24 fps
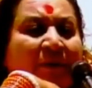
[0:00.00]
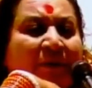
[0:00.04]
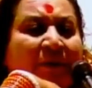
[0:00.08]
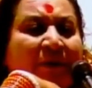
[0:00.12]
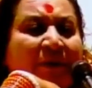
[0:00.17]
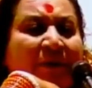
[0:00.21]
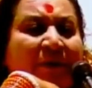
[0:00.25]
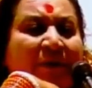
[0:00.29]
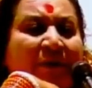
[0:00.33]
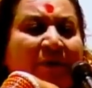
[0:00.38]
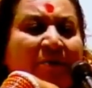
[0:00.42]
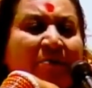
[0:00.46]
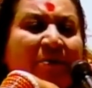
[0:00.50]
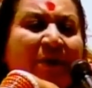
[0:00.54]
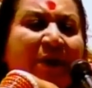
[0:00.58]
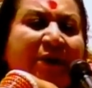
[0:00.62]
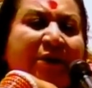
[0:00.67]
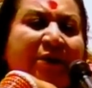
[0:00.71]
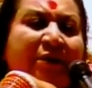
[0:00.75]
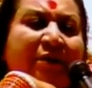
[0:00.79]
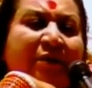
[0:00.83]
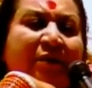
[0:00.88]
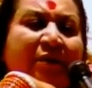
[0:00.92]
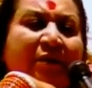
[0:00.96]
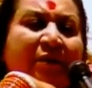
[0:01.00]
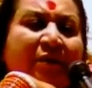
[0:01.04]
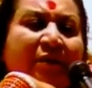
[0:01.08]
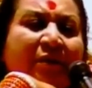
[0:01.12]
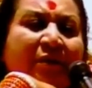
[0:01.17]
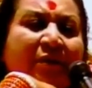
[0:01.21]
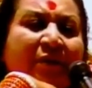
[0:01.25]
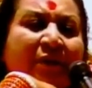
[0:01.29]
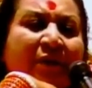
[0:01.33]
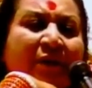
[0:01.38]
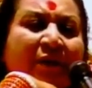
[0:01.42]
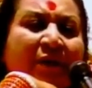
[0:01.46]
just imagine
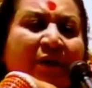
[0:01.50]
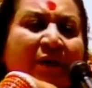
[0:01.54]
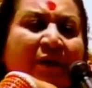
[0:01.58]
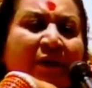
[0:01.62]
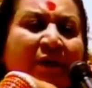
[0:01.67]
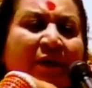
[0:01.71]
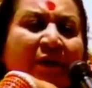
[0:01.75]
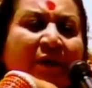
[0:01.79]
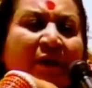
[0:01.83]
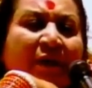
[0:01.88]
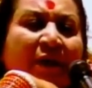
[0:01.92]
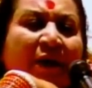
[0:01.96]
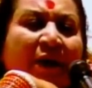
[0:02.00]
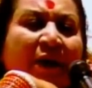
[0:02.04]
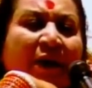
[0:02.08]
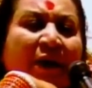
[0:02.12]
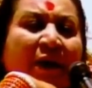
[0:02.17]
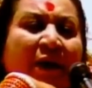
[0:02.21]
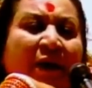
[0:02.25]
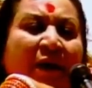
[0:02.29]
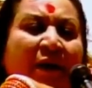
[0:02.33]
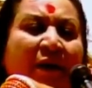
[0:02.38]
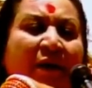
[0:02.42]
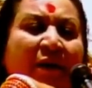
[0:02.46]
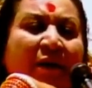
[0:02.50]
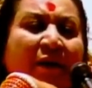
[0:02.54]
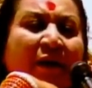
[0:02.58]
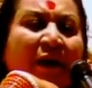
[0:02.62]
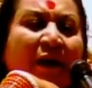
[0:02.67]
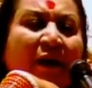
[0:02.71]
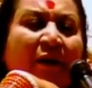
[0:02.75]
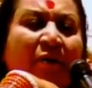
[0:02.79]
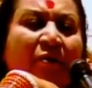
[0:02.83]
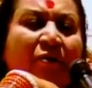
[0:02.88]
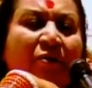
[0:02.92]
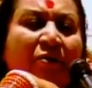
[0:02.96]
a
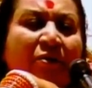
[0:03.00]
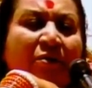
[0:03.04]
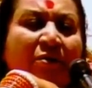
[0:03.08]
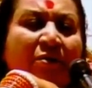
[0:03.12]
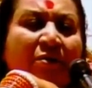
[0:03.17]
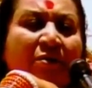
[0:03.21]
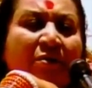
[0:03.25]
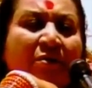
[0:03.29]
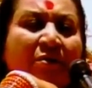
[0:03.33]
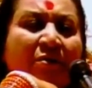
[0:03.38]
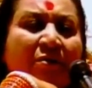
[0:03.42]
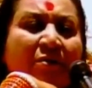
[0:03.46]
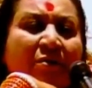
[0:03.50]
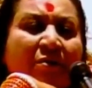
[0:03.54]
house